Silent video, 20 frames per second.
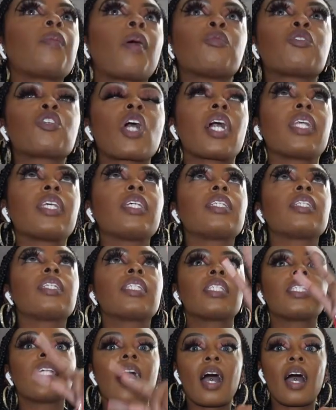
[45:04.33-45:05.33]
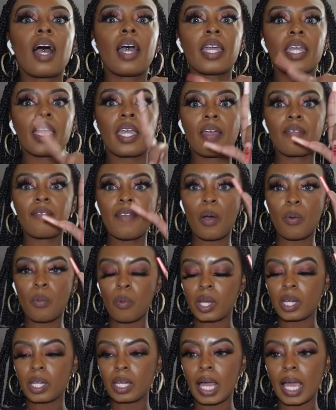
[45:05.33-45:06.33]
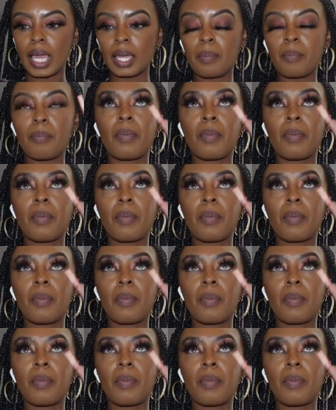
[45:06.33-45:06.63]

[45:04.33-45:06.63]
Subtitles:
I'm trying to decide if I want to like